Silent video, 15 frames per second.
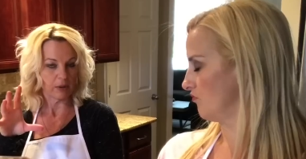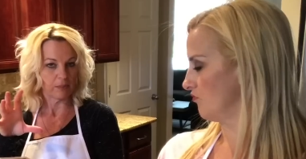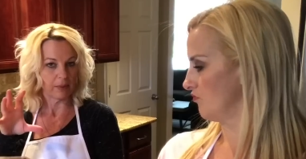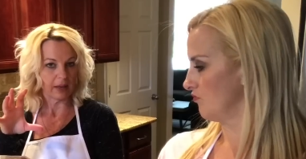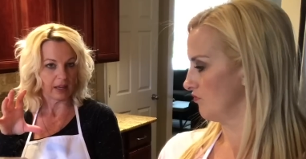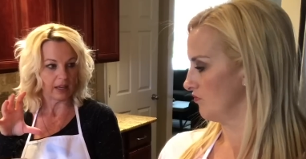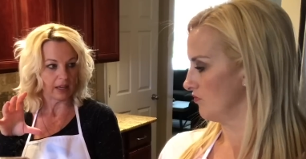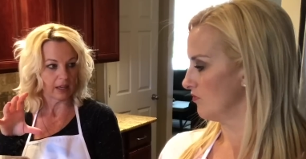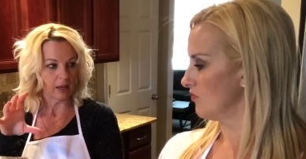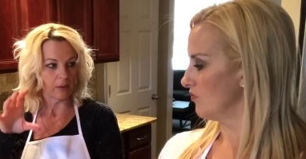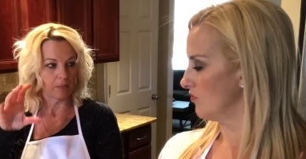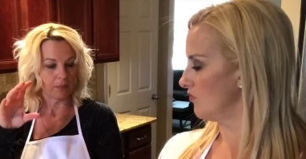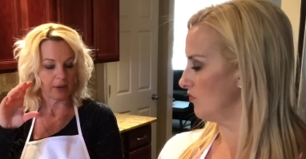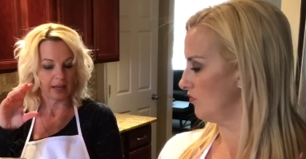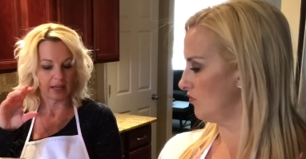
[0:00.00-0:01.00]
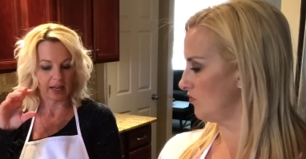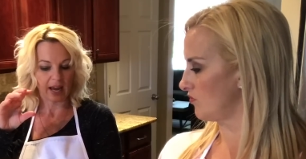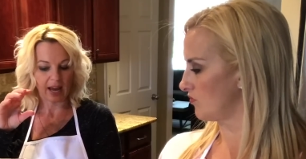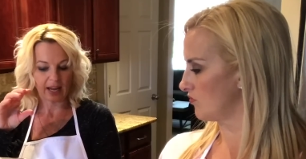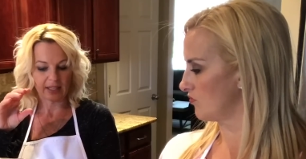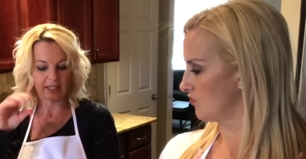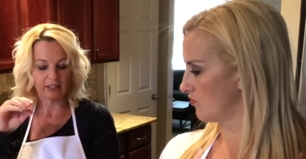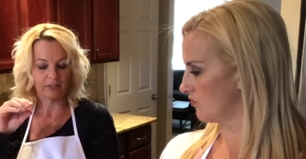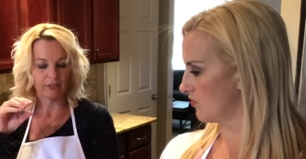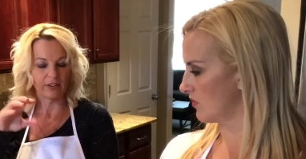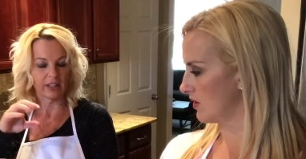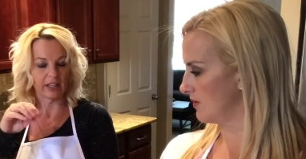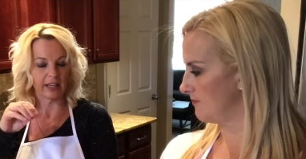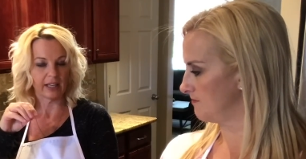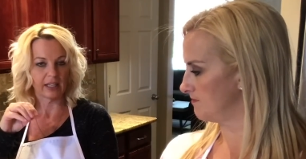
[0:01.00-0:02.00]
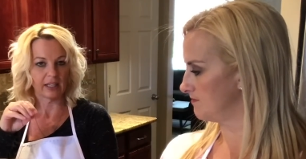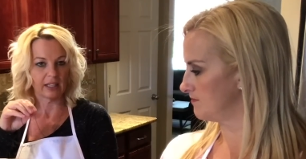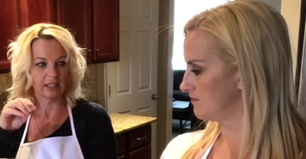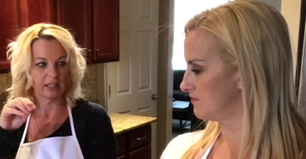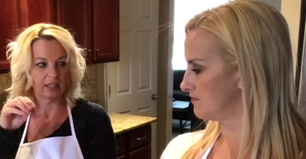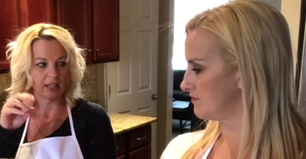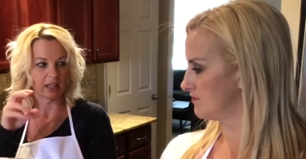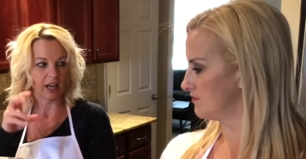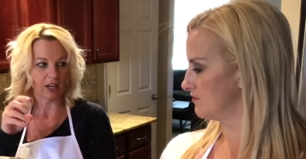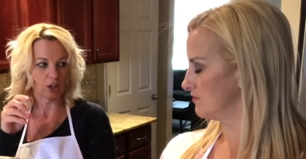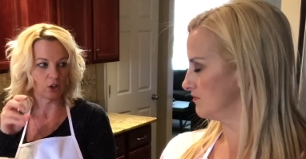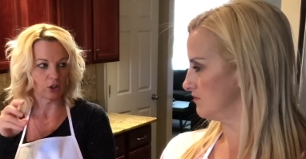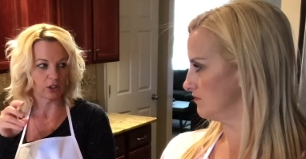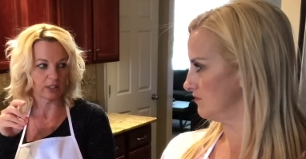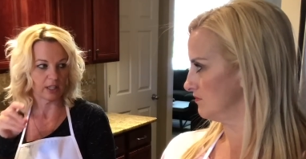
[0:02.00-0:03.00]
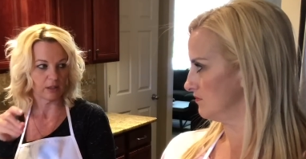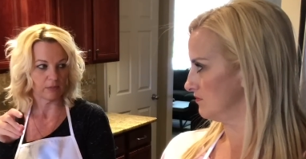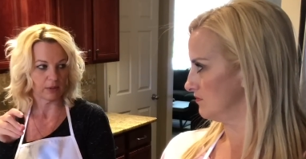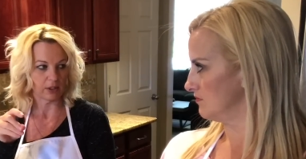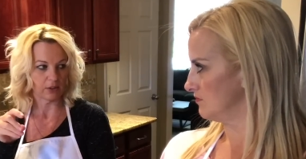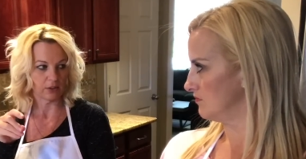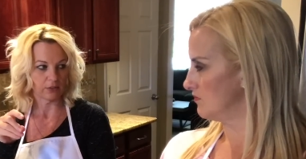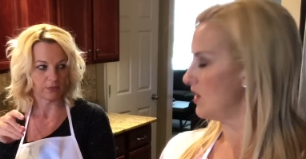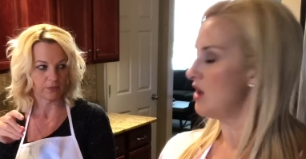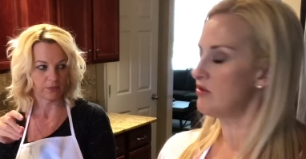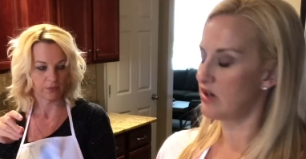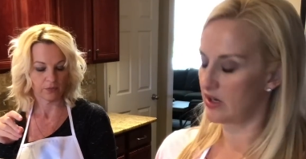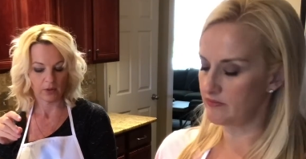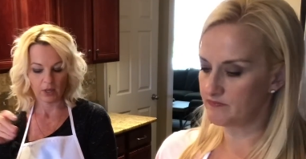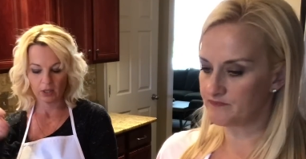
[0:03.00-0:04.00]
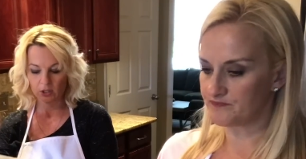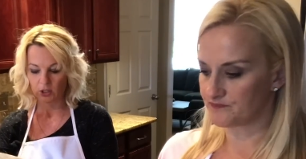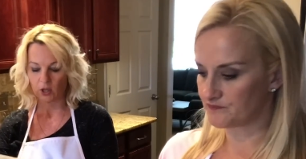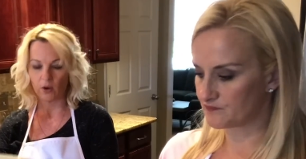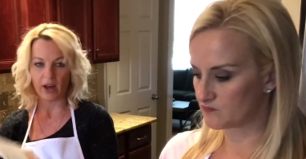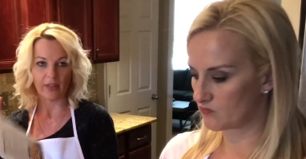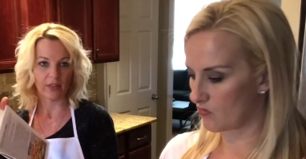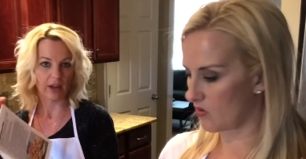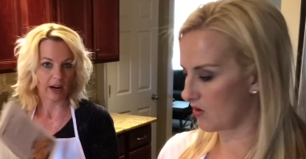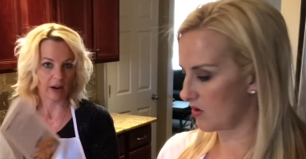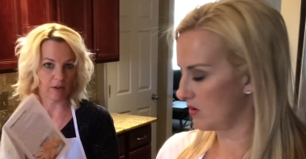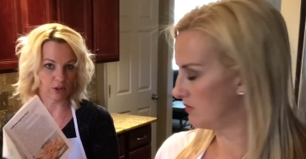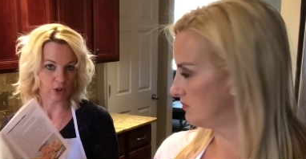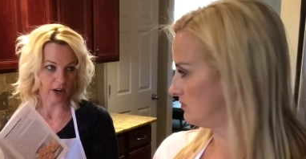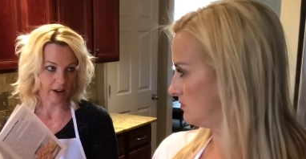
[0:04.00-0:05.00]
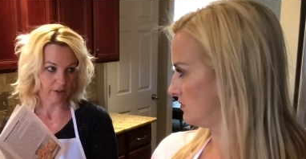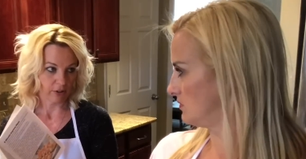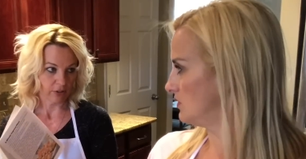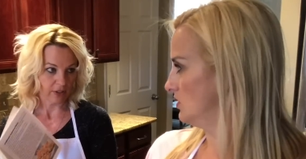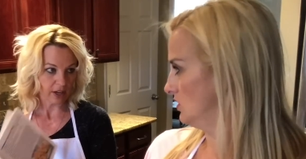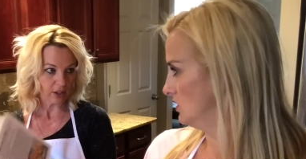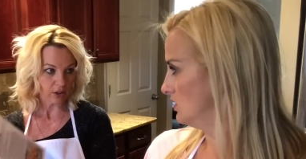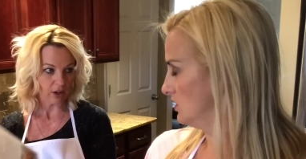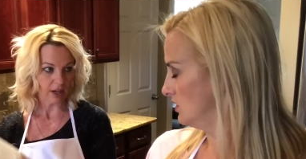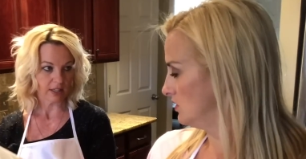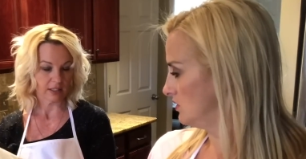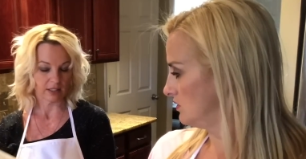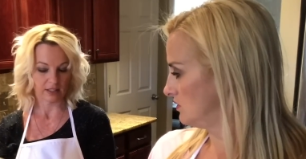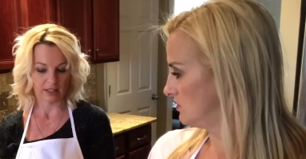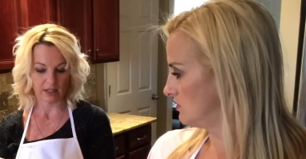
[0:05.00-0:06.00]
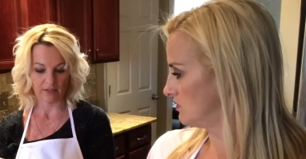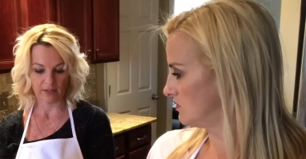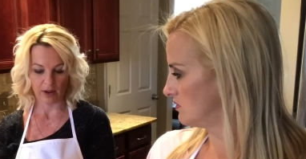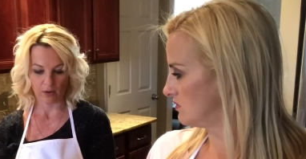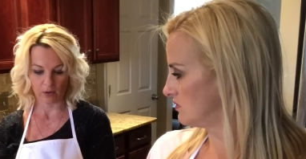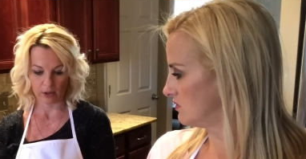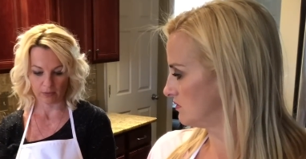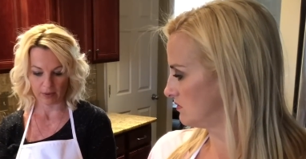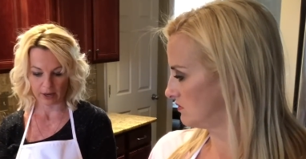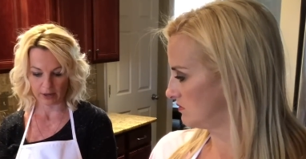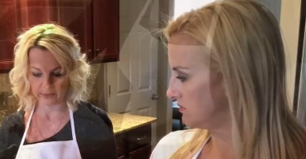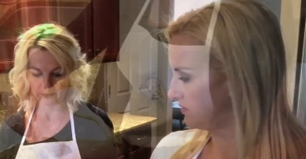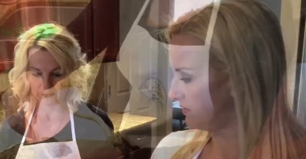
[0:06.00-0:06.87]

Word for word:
Speaker 1: pretty big, but I didn't feel like it got cooked in the middle. Okay. So I thought I would try the thin crust to see if that worked better.